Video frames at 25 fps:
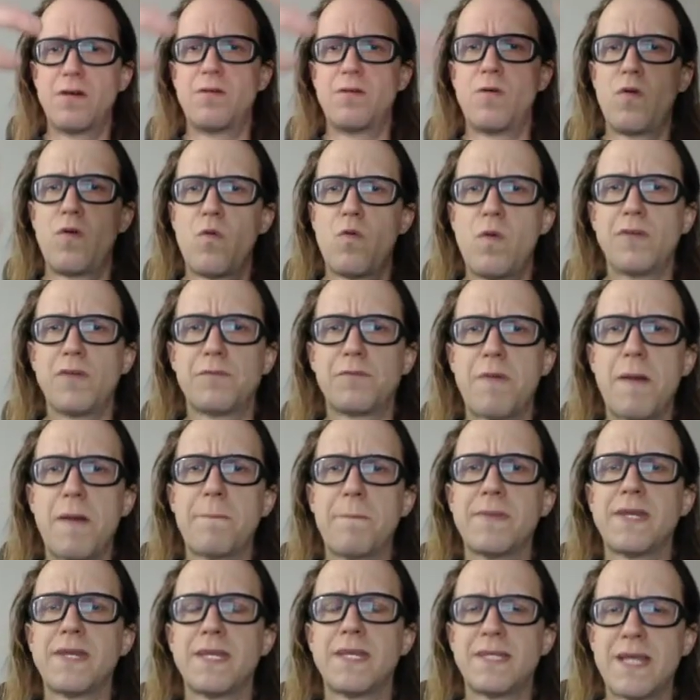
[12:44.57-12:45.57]
What's
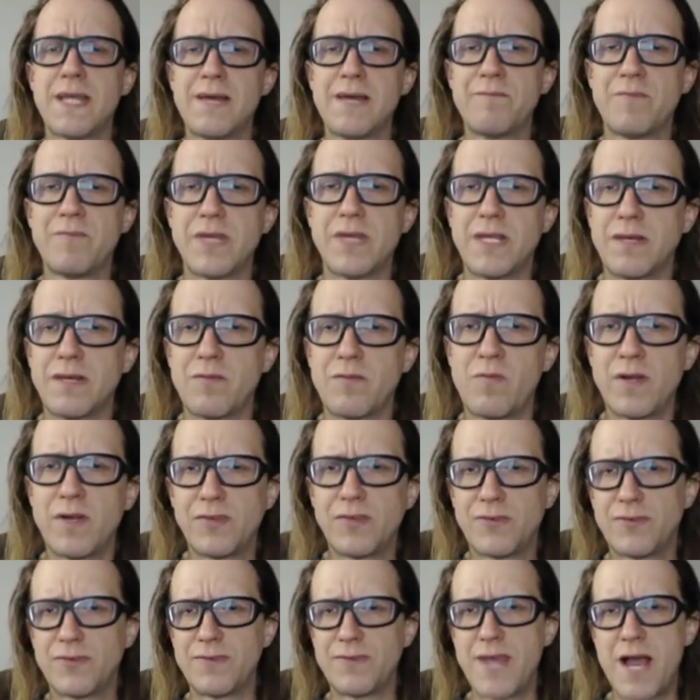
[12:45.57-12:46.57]
pumping and dumping?
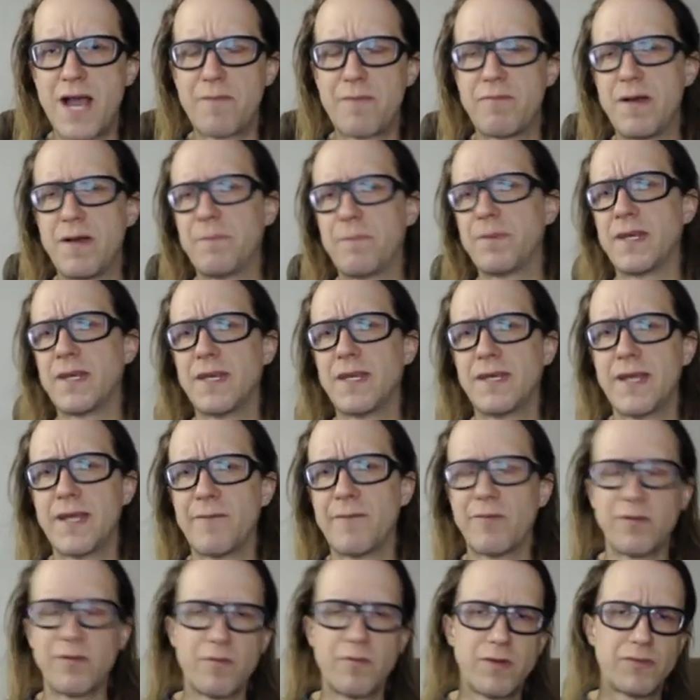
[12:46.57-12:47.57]
What's not pumping and
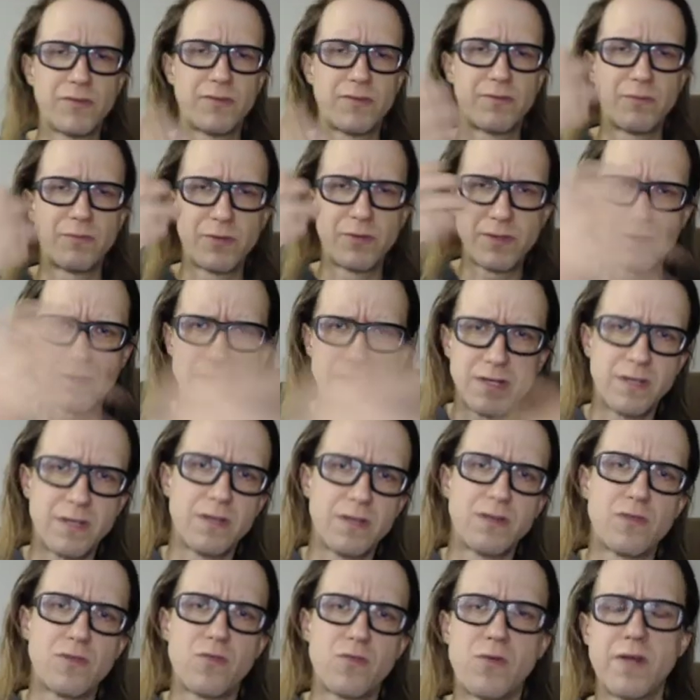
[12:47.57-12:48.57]
dumping? What's really a
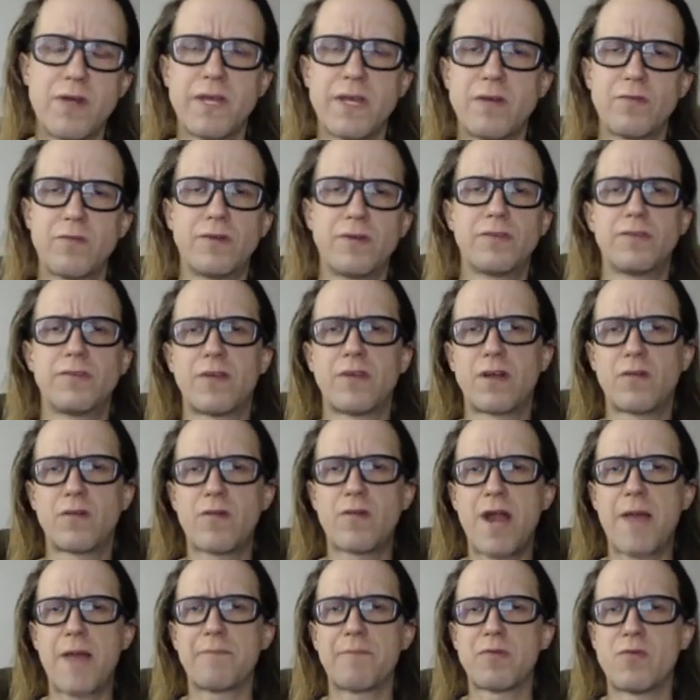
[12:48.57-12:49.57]
good coin and what is a
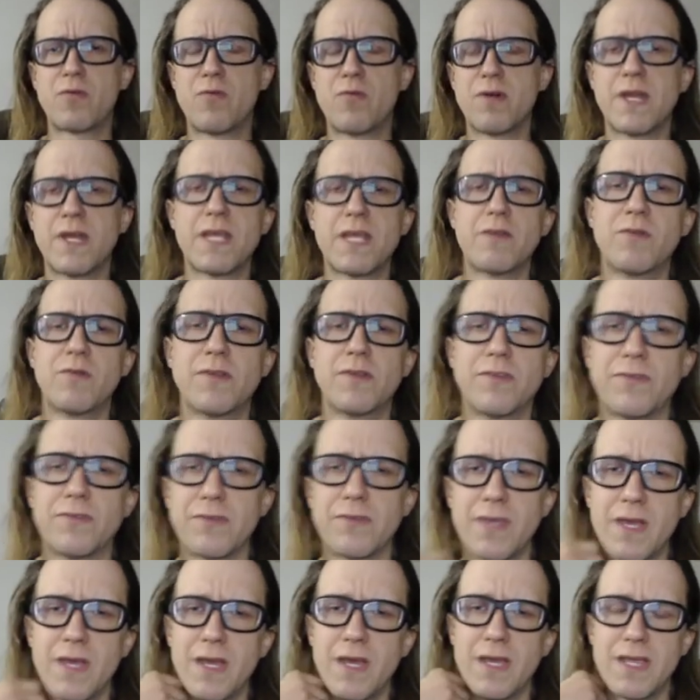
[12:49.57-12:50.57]
crap coin?
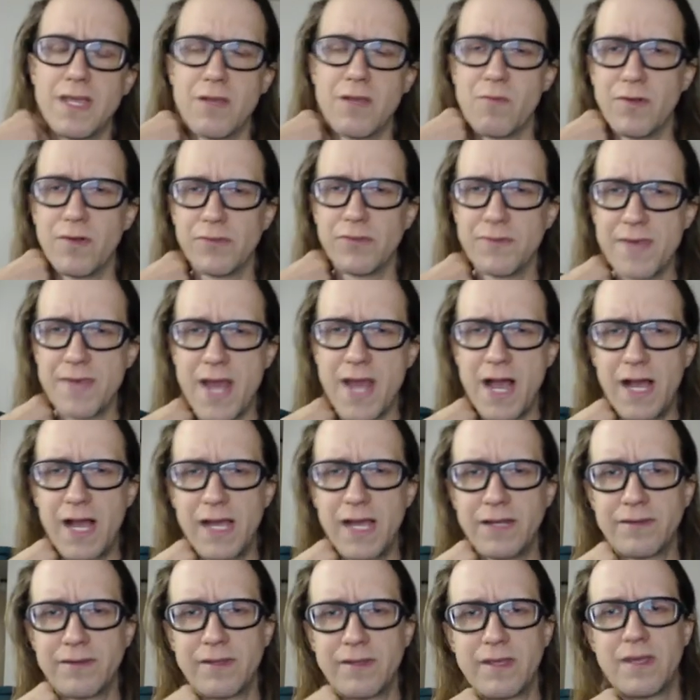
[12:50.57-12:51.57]
What's
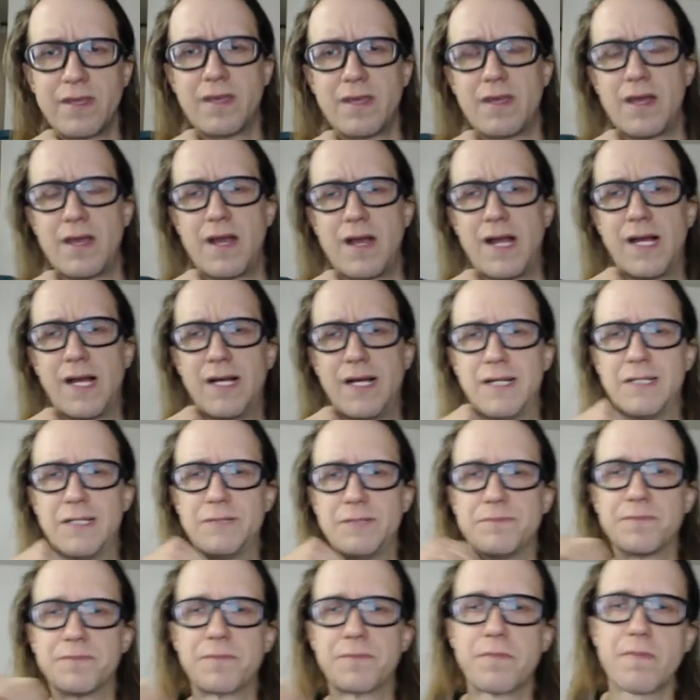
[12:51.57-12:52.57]
not?
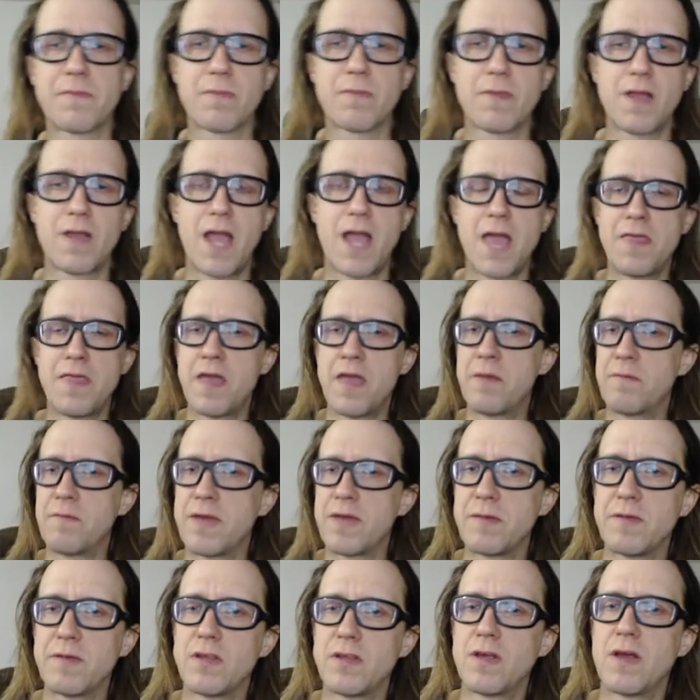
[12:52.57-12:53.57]
And then
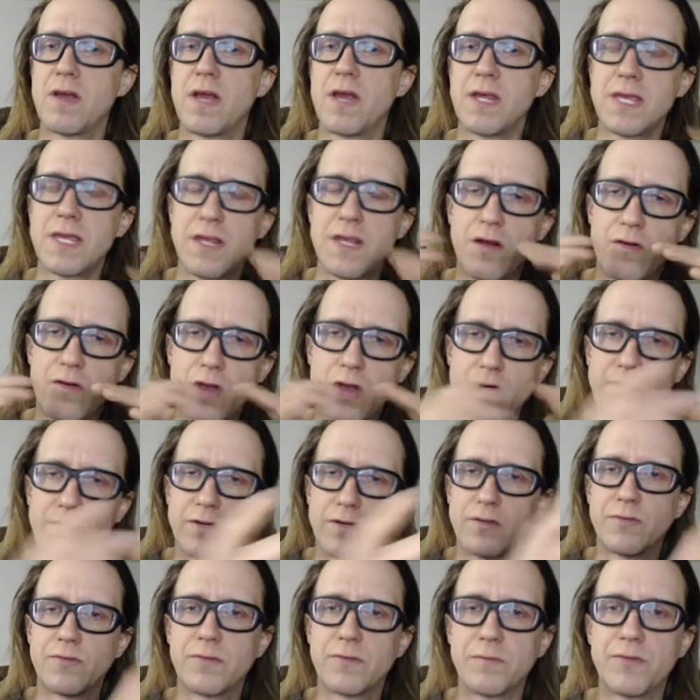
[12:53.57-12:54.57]
maybe go
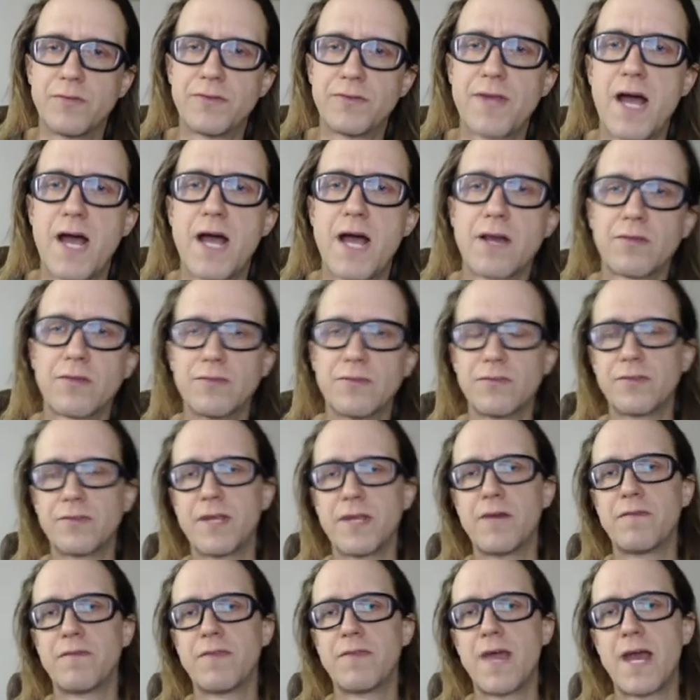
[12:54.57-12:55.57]
into some stocks and
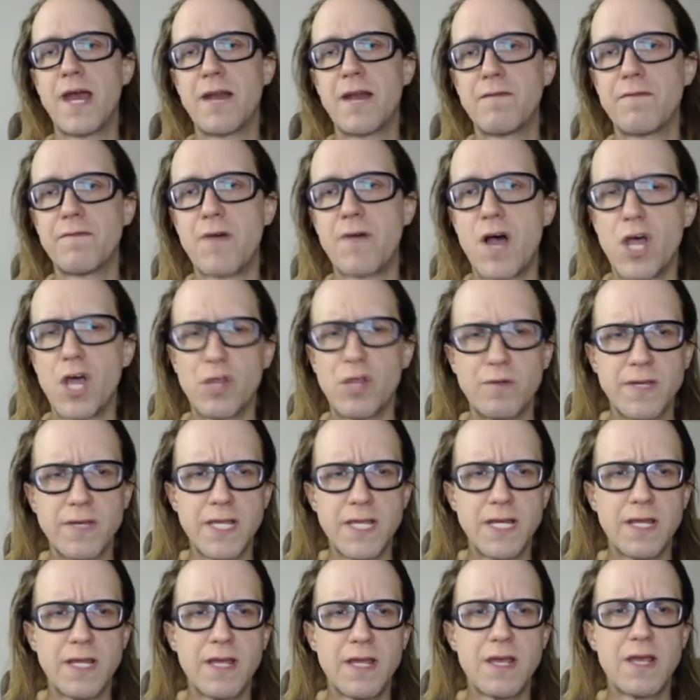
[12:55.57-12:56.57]
stuff that I'm
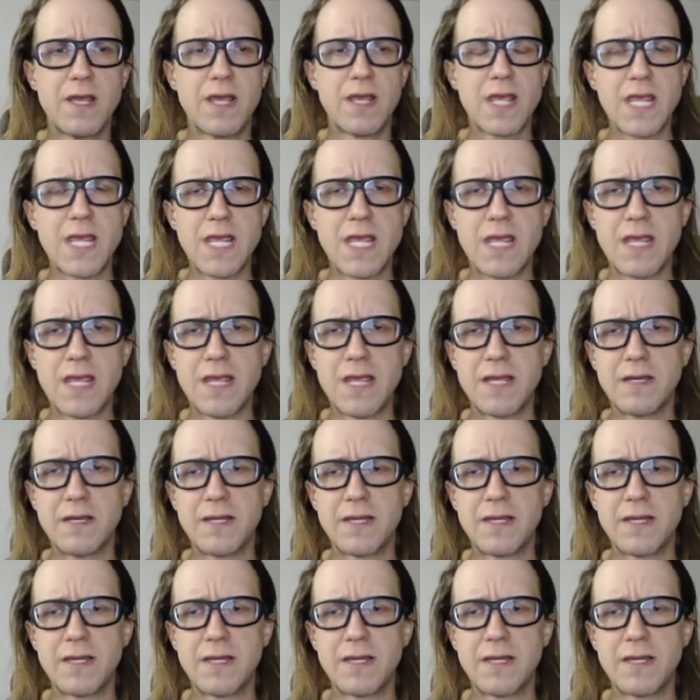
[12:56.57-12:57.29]
following, and